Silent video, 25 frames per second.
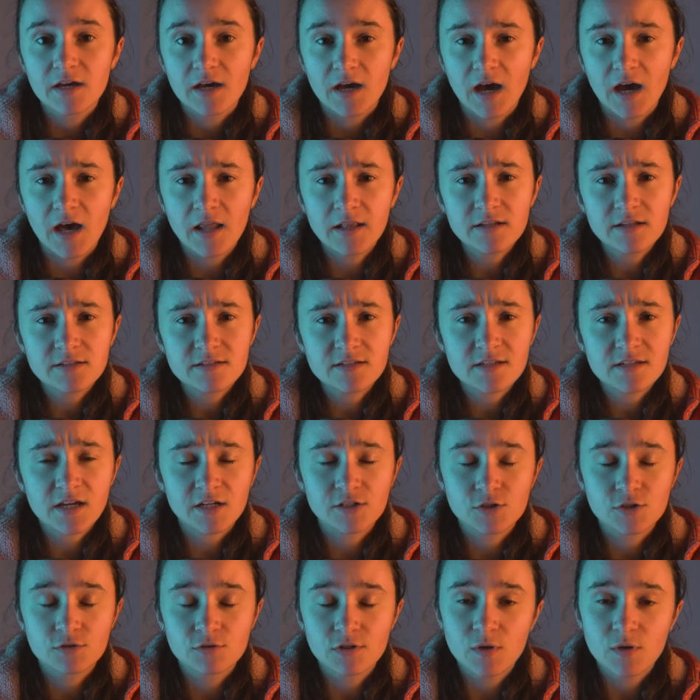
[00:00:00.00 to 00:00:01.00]
And this is
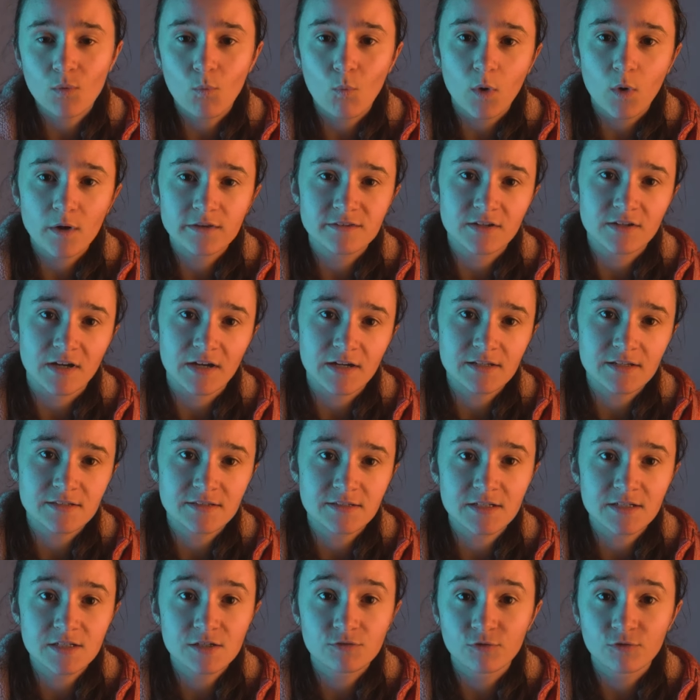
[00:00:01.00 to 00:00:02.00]
actually what I
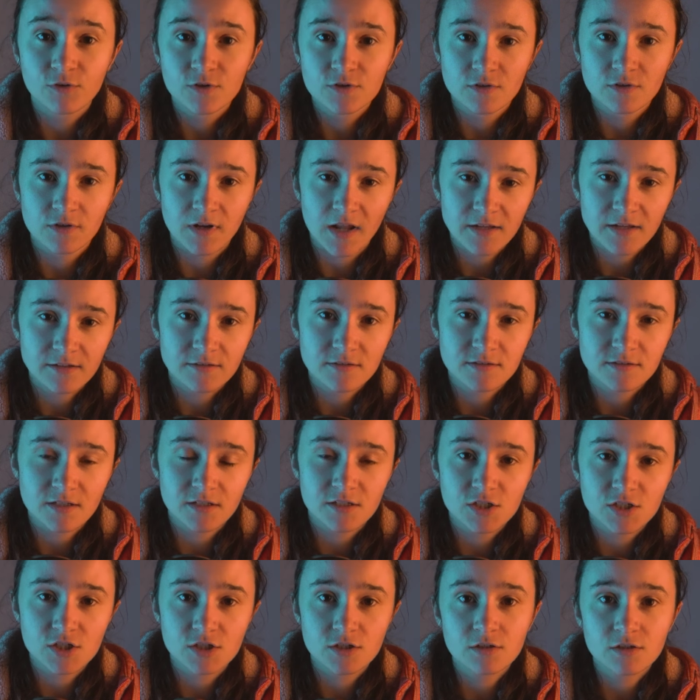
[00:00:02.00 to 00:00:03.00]
did for the latest
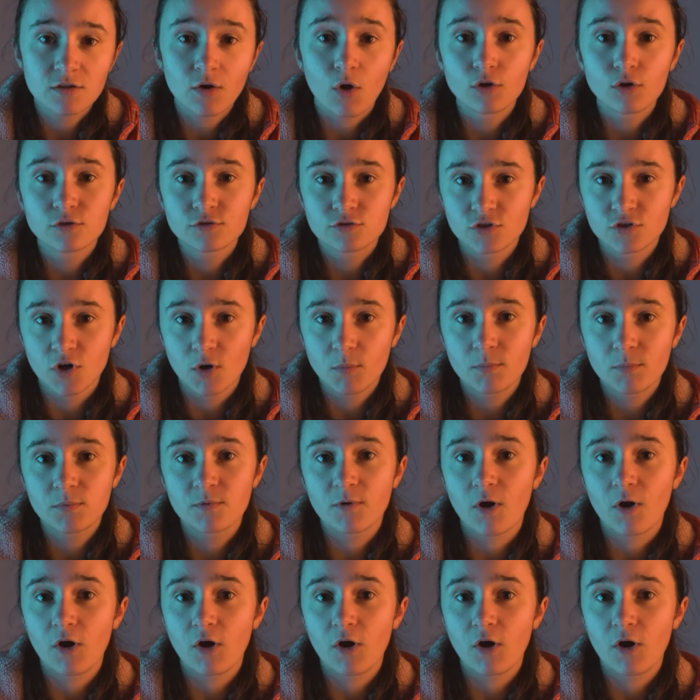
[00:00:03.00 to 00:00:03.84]
edition on top